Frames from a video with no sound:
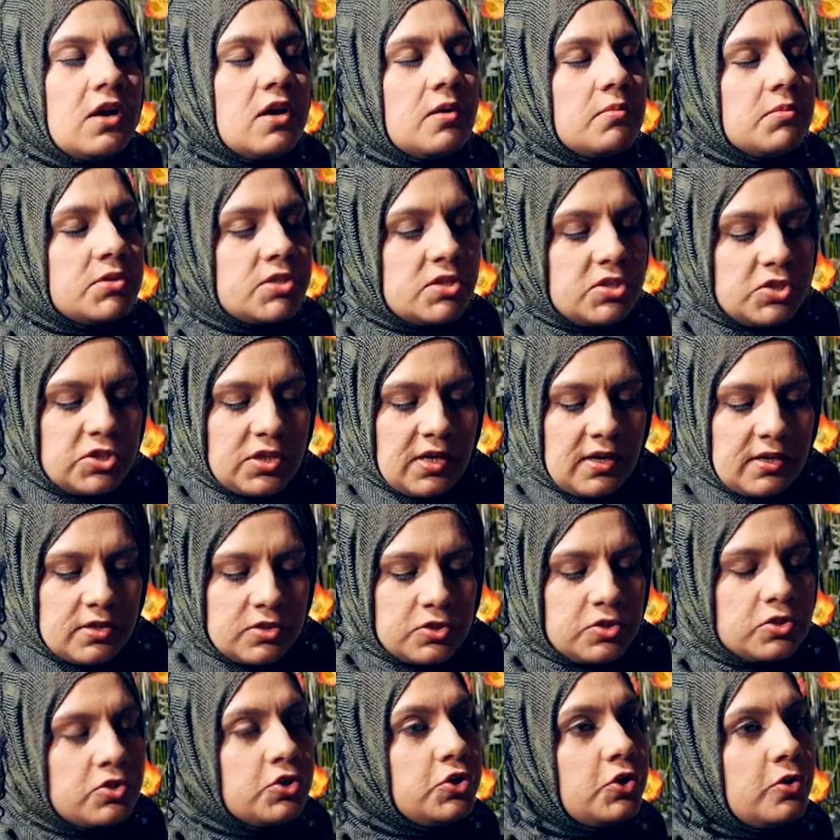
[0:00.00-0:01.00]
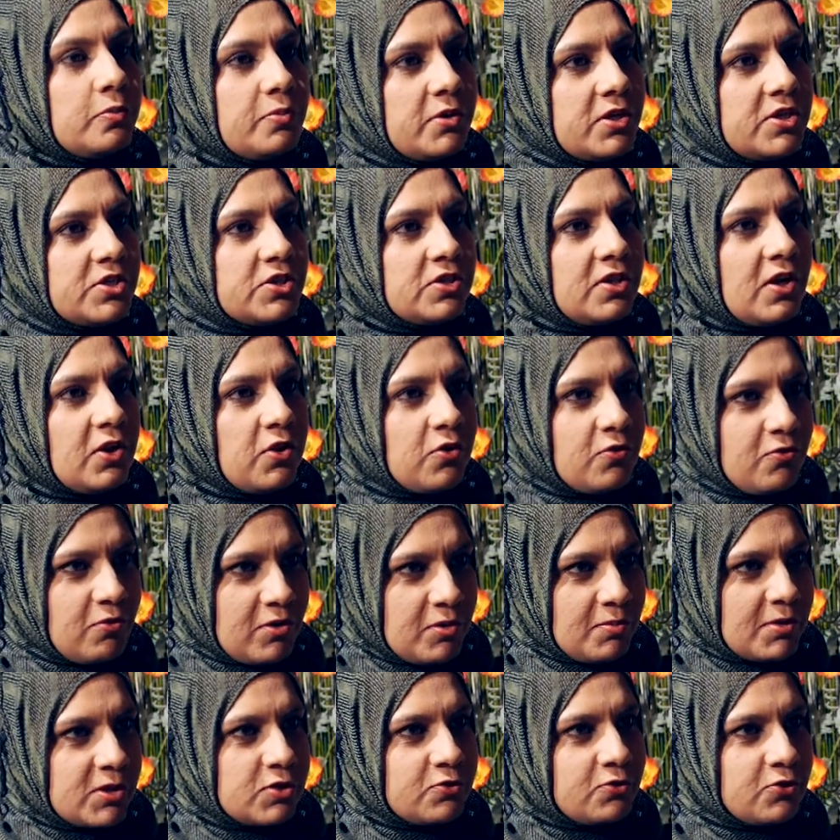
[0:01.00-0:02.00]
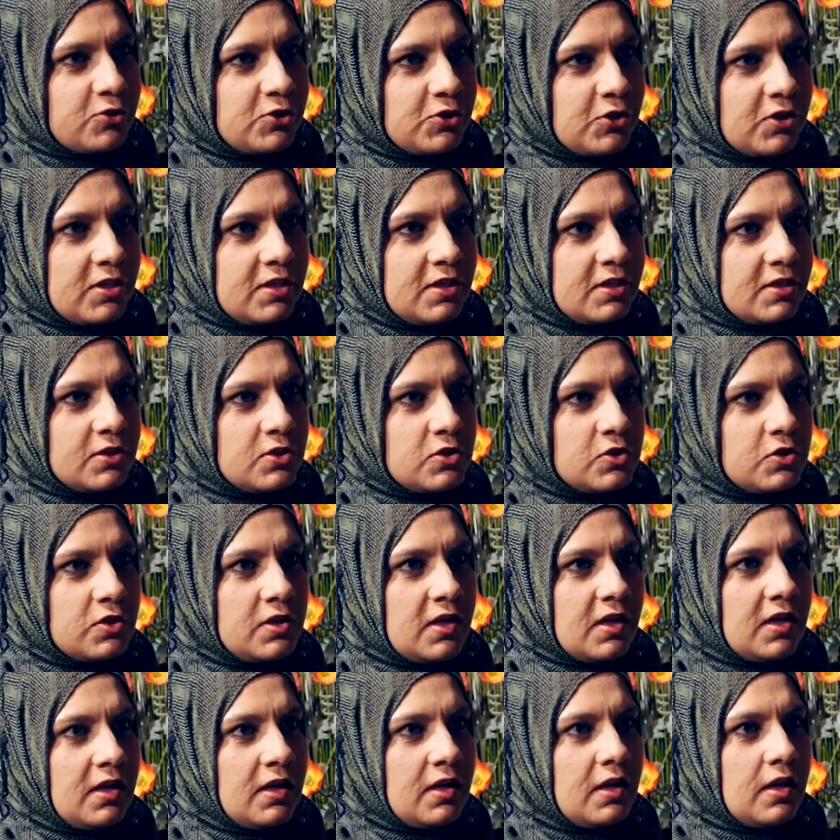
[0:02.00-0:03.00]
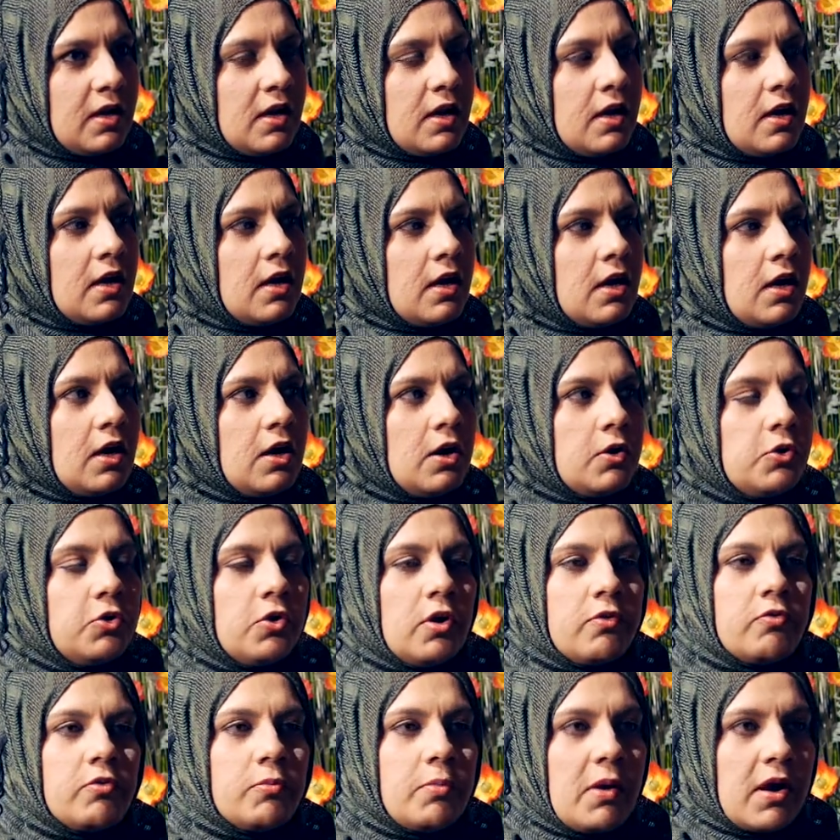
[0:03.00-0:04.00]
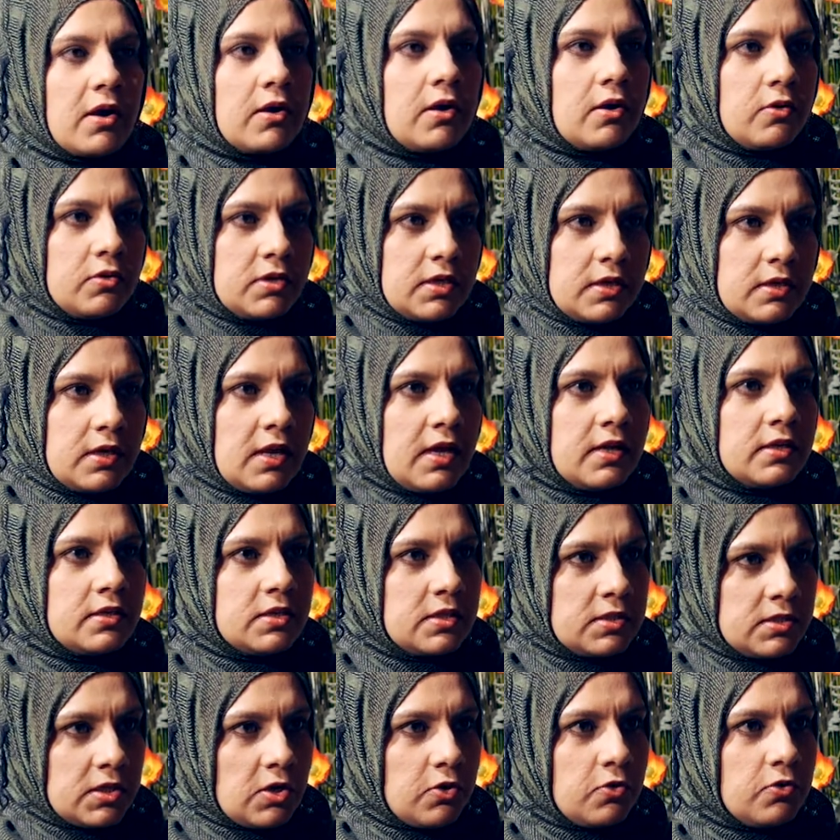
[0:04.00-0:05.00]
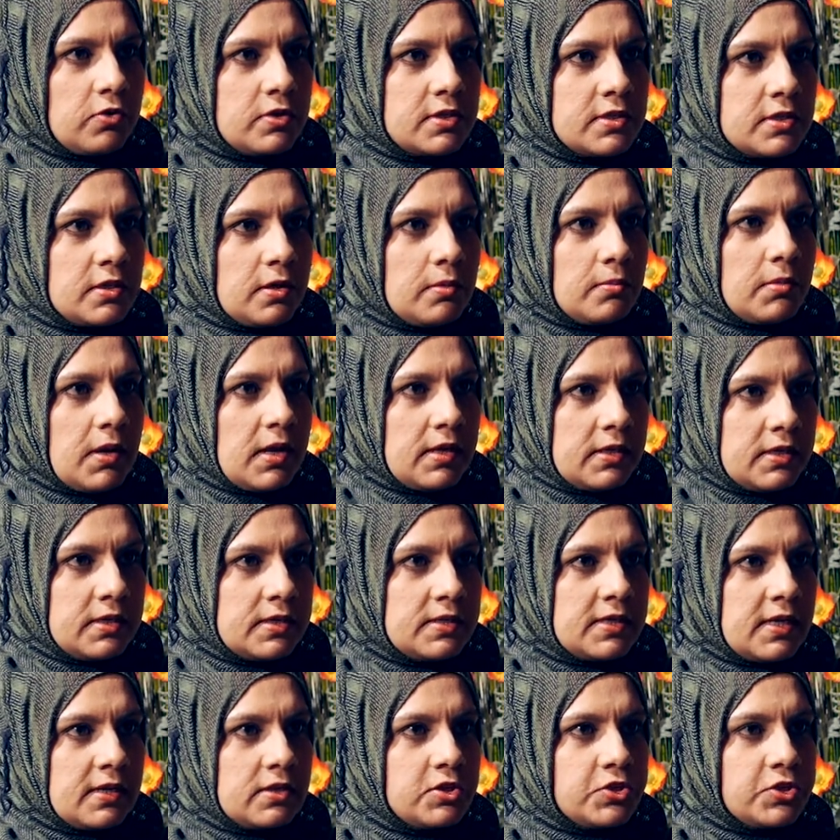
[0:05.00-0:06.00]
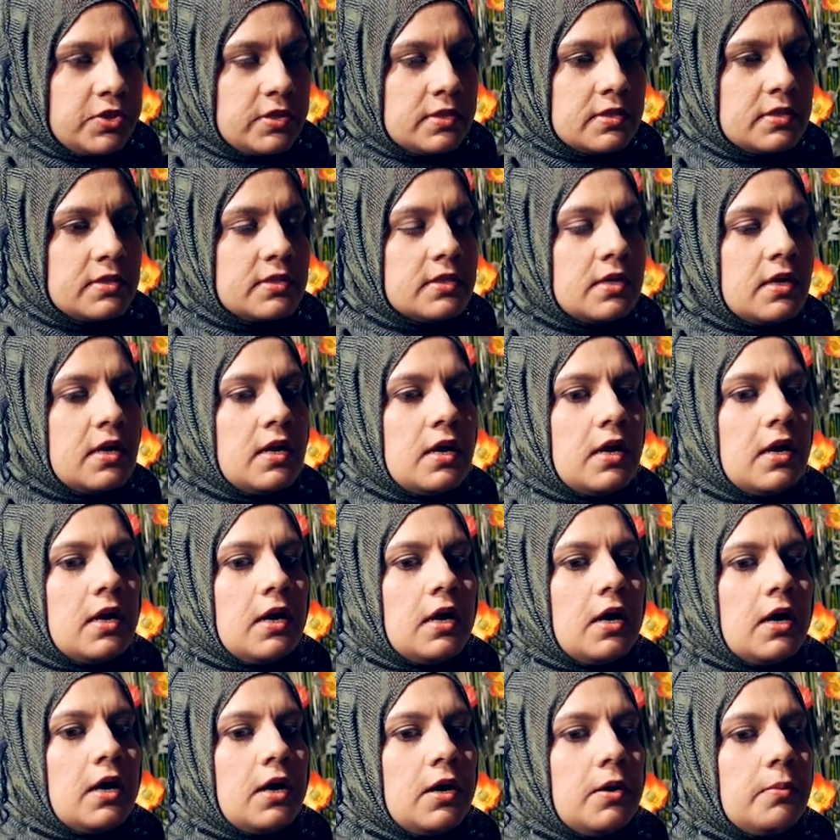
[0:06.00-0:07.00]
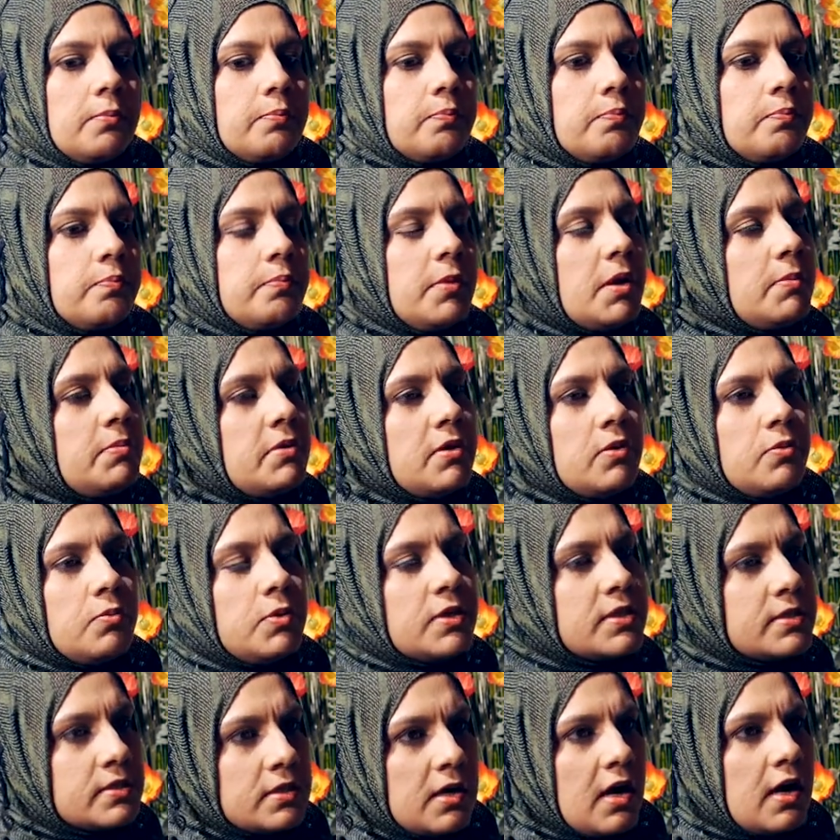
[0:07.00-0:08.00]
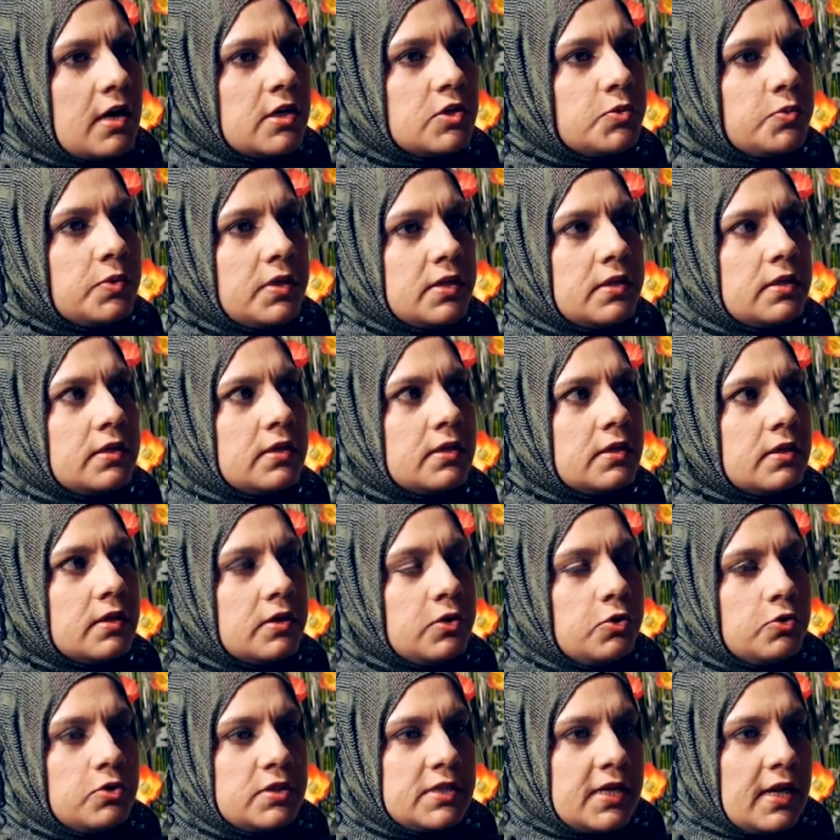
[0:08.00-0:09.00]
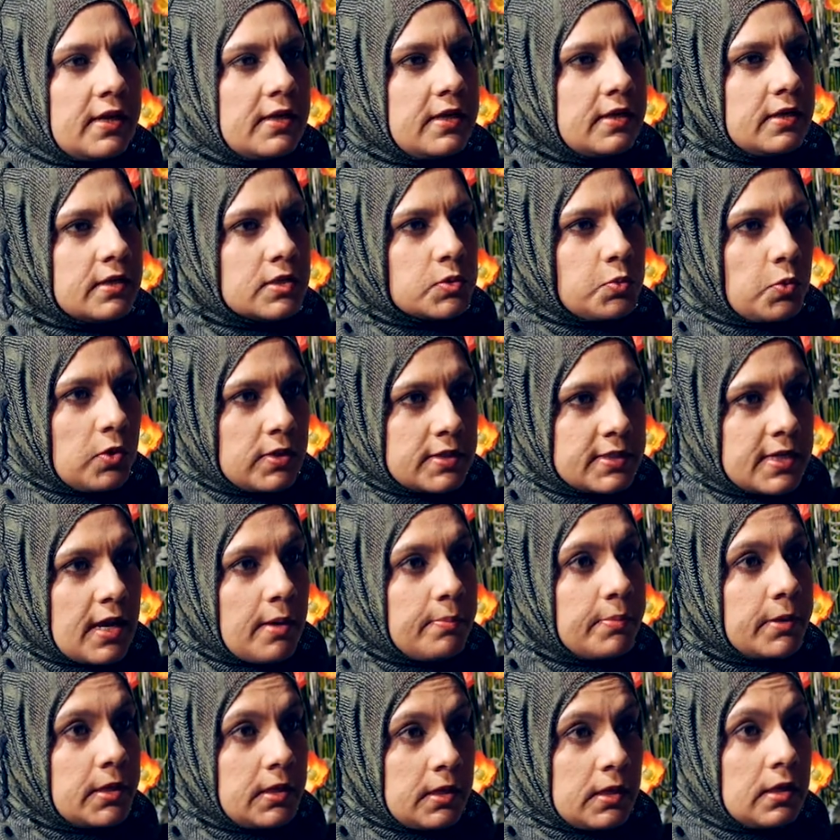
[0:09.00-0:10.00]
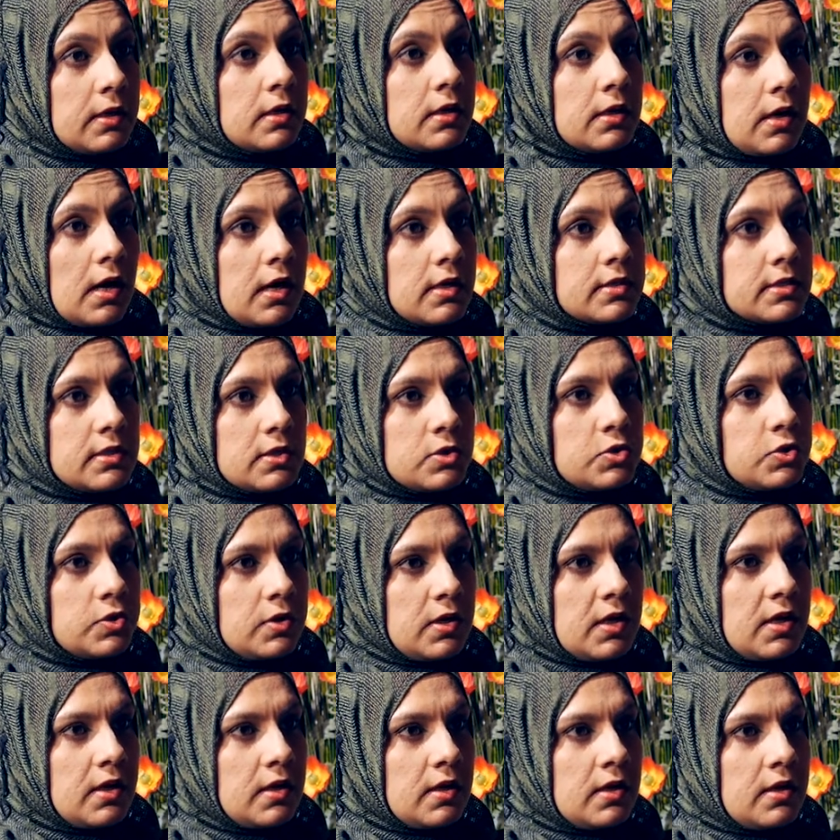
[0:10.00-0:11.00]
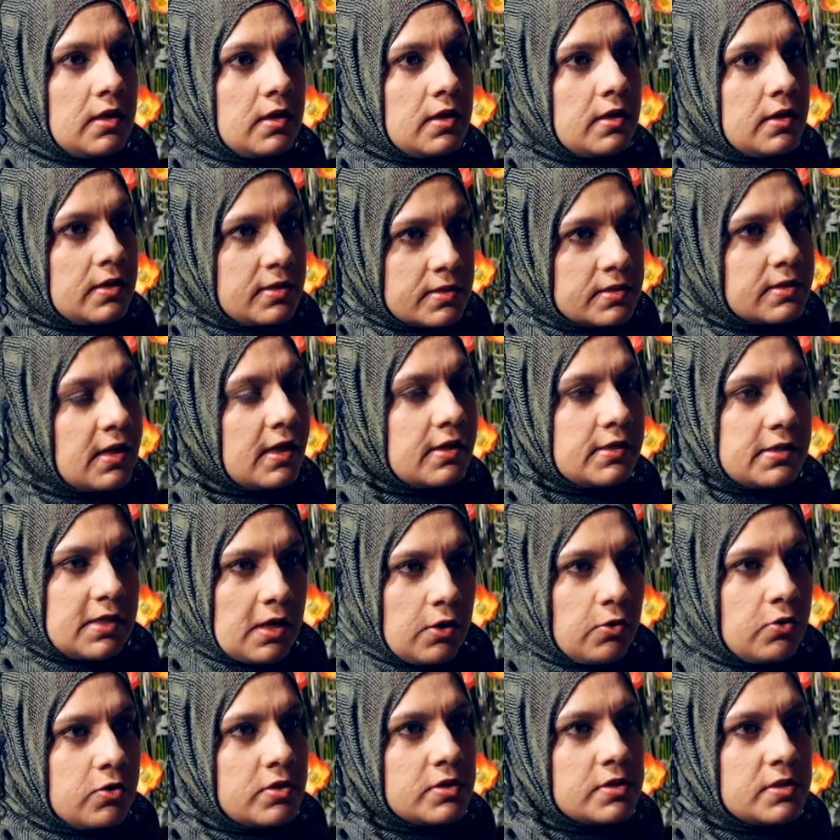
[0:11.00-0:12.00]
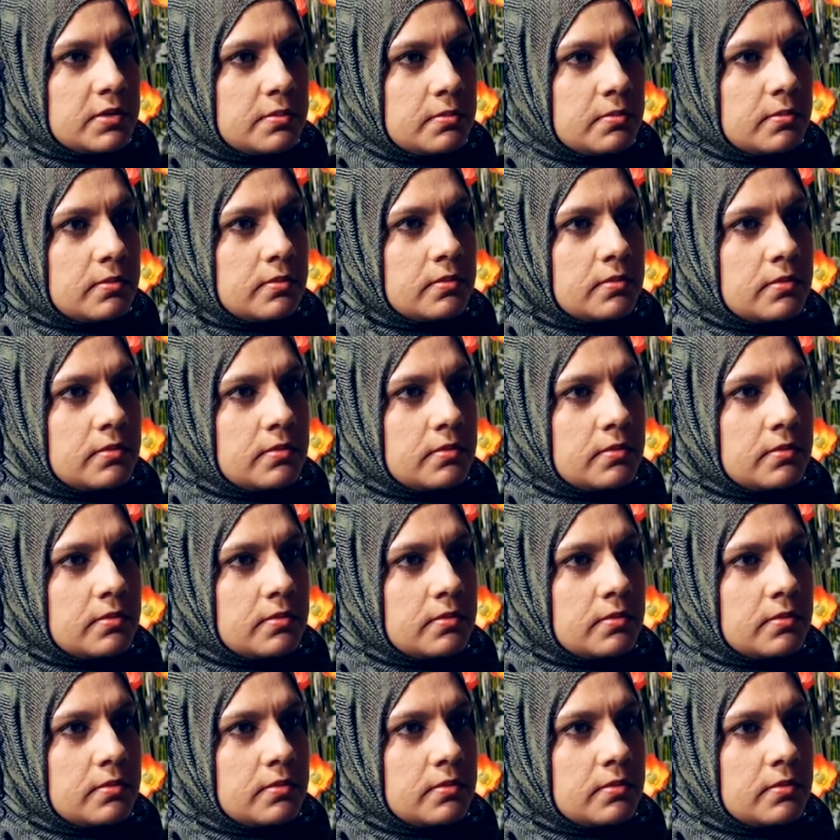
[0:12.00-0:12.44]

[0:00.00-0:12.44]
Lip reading: Mr. Charles Shoebridge, thank you very much for joining us today. You have a background in anti-terrorism and intelligence. Maybe we start with you telling us what's happening in Gaza today. Is that terrorism?